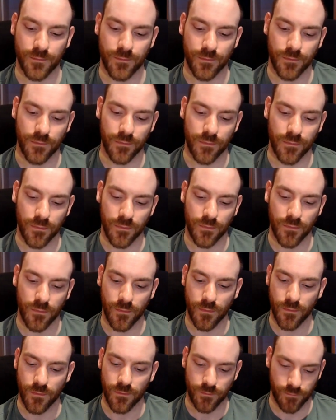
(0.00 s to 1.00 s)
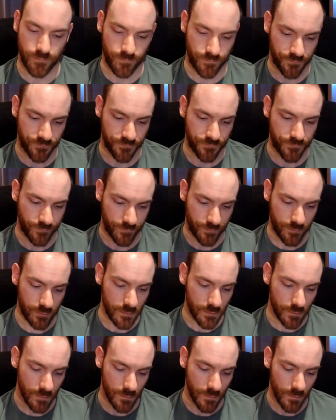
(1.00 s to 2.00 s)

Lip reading: (no one is talking)